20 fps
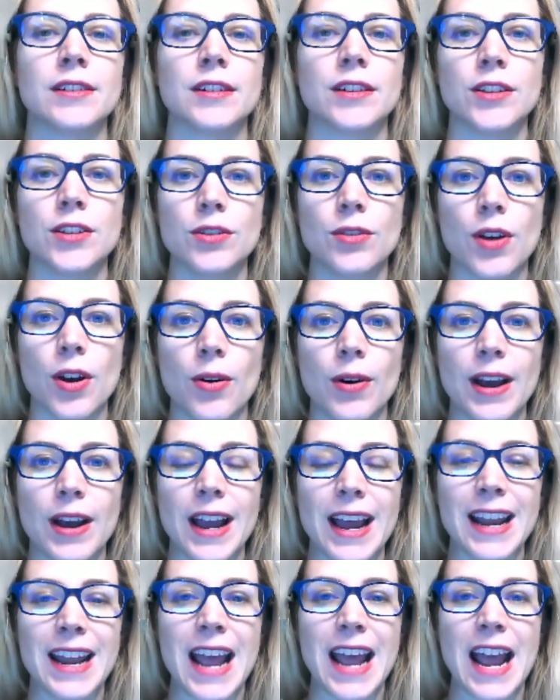you go
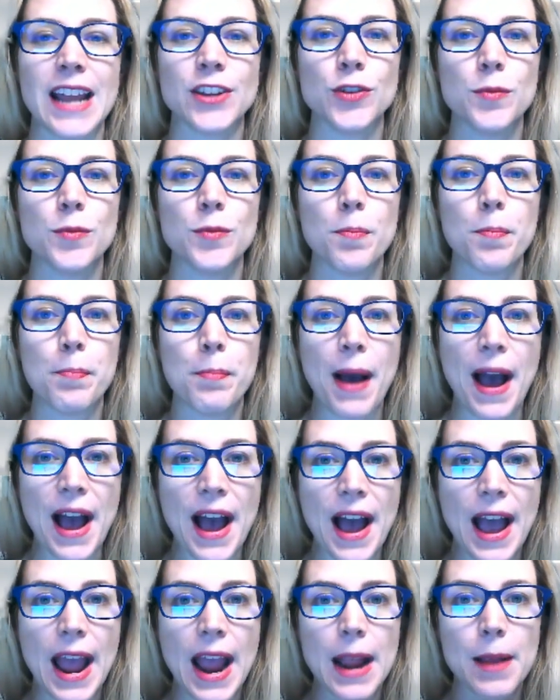ahead and you
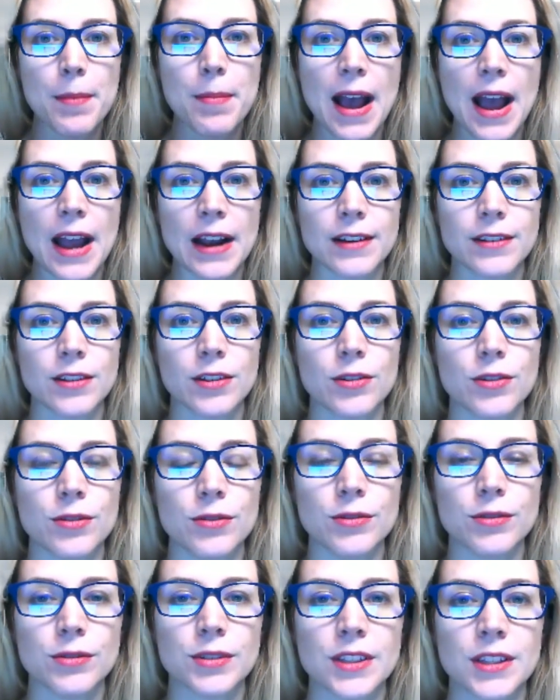buy back
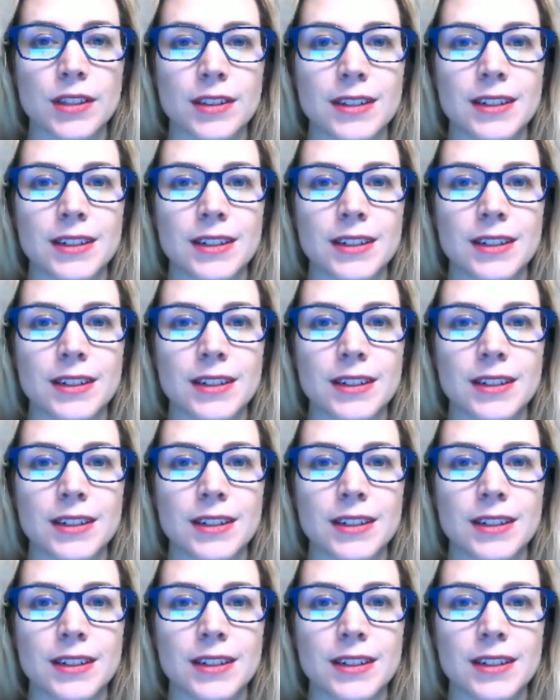those